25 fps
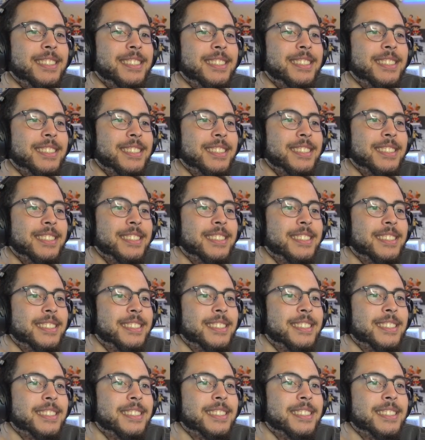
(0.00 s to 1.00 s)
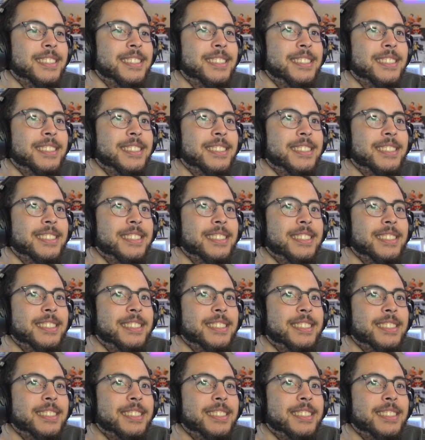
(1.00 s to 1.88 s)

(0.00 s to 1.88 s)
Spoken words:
Nothing is said.